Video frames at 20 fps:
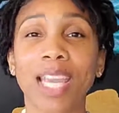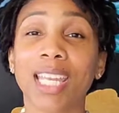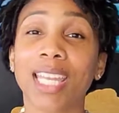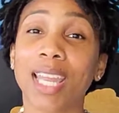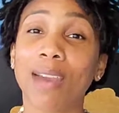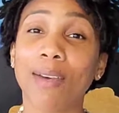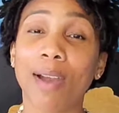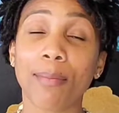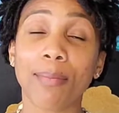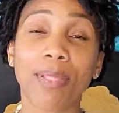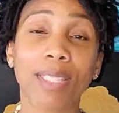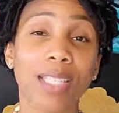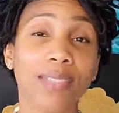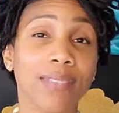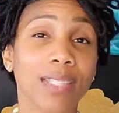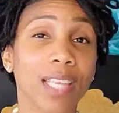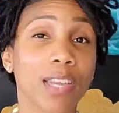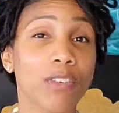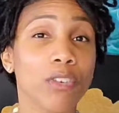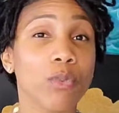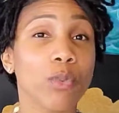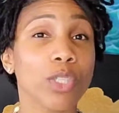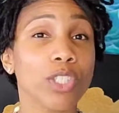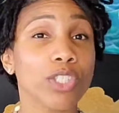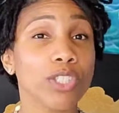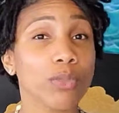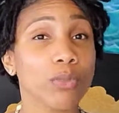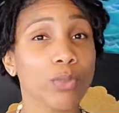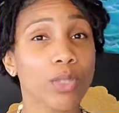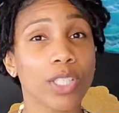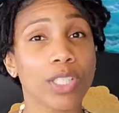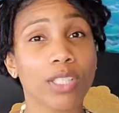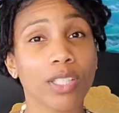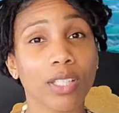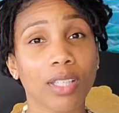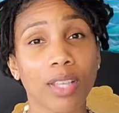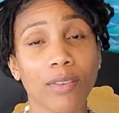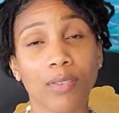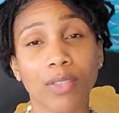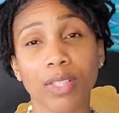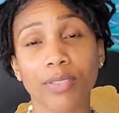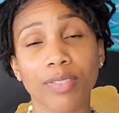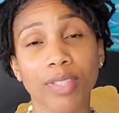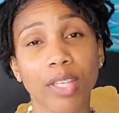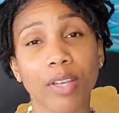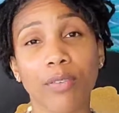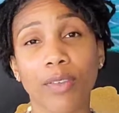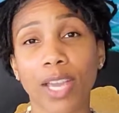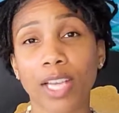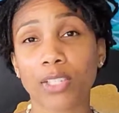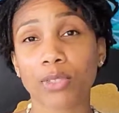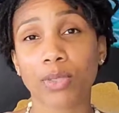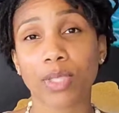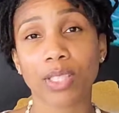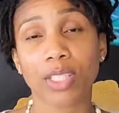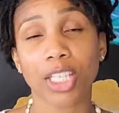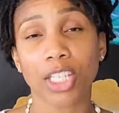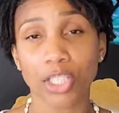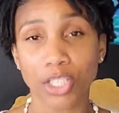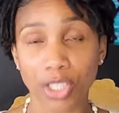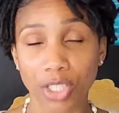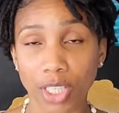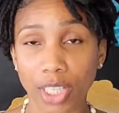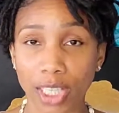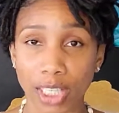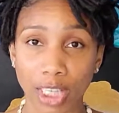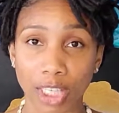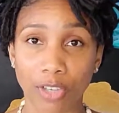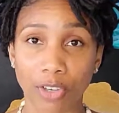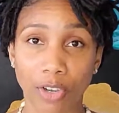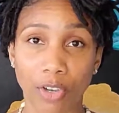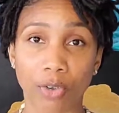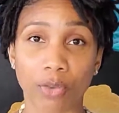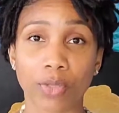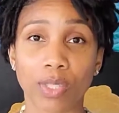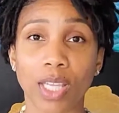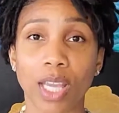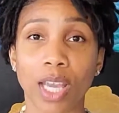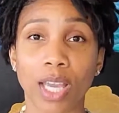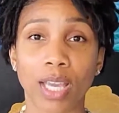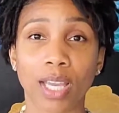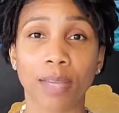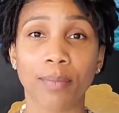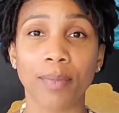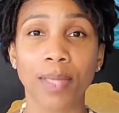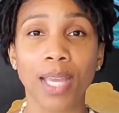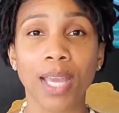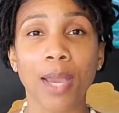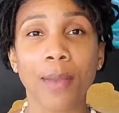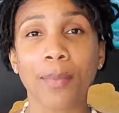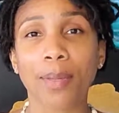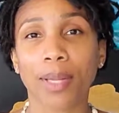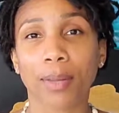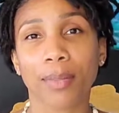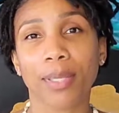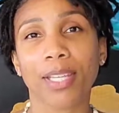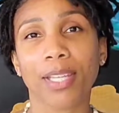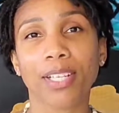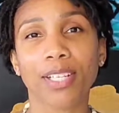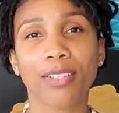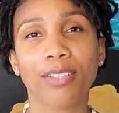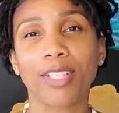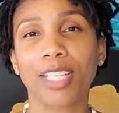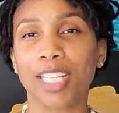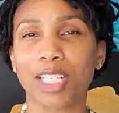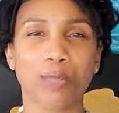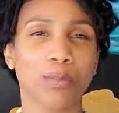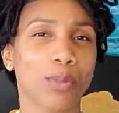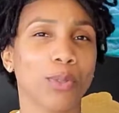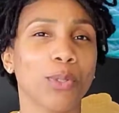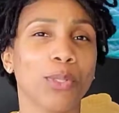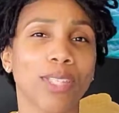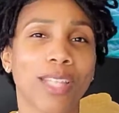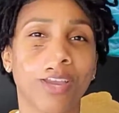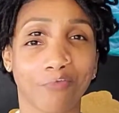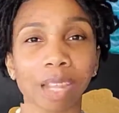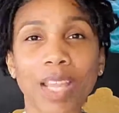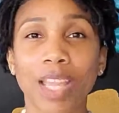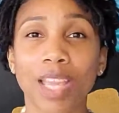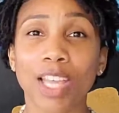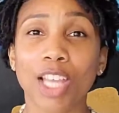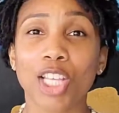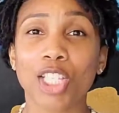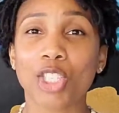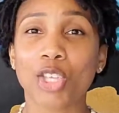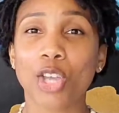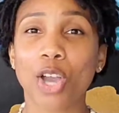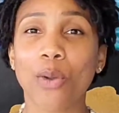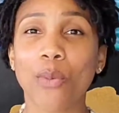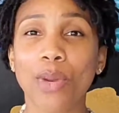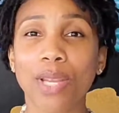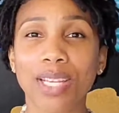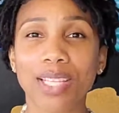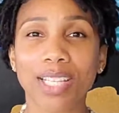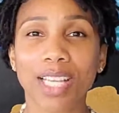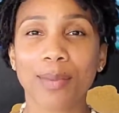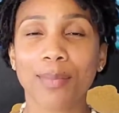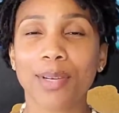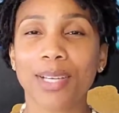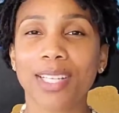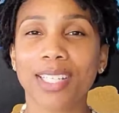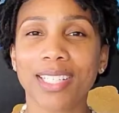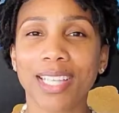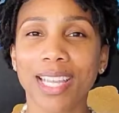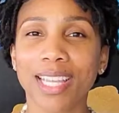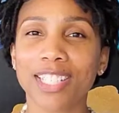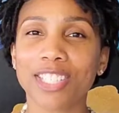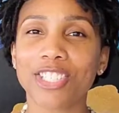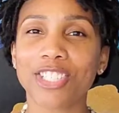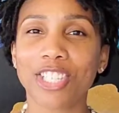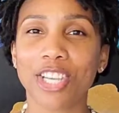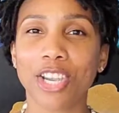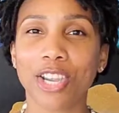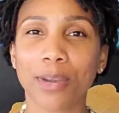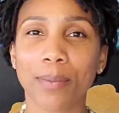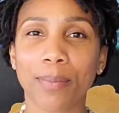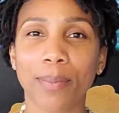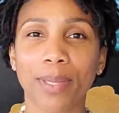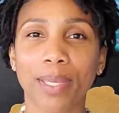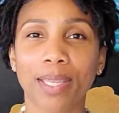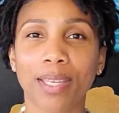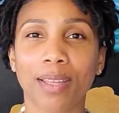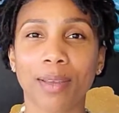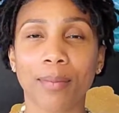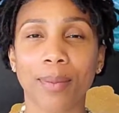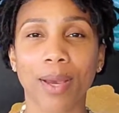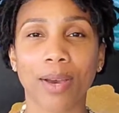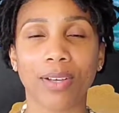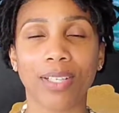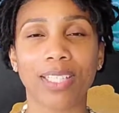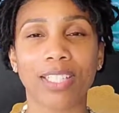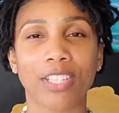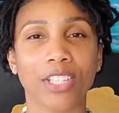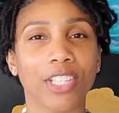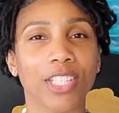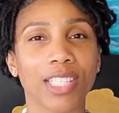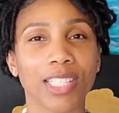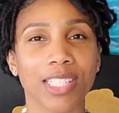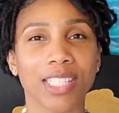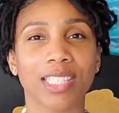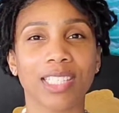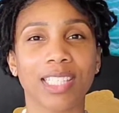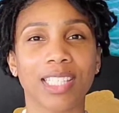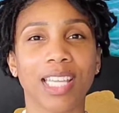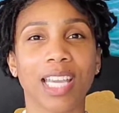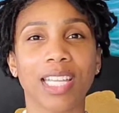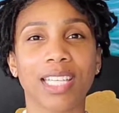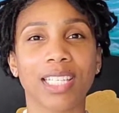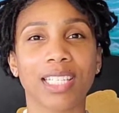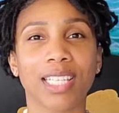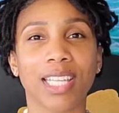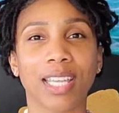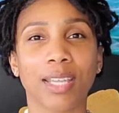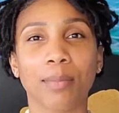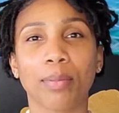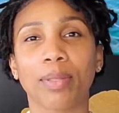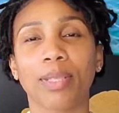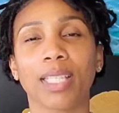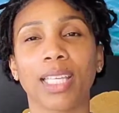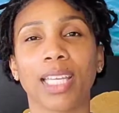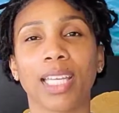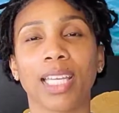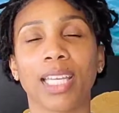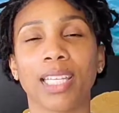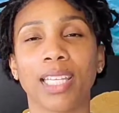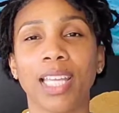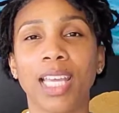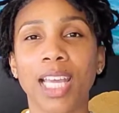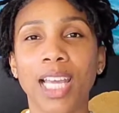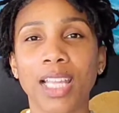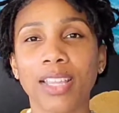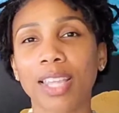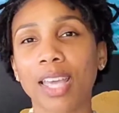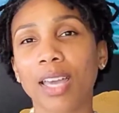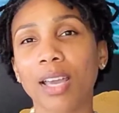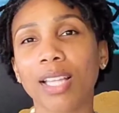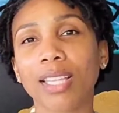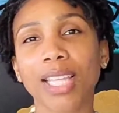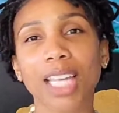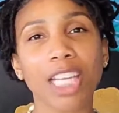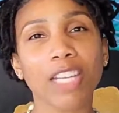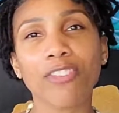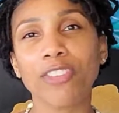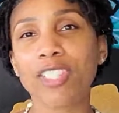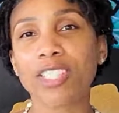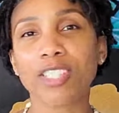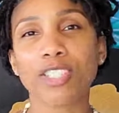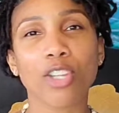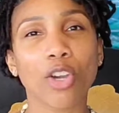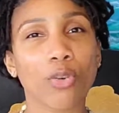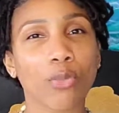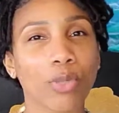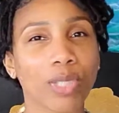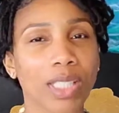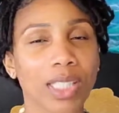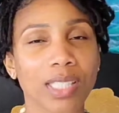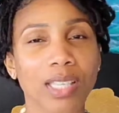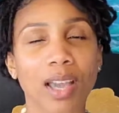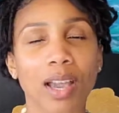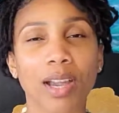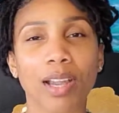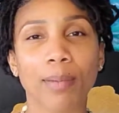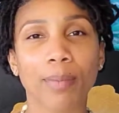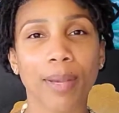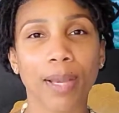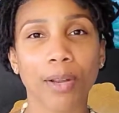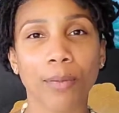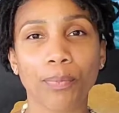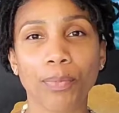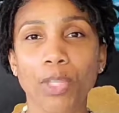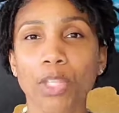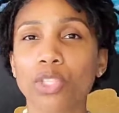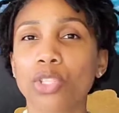Now, I believe that everyone should reach their level of self actualization in their own time, but I'm here to explore that with you. So, I wanted to come on today and share a bit about a 30, 60, 90 day plan that a lot of us don't really talk about.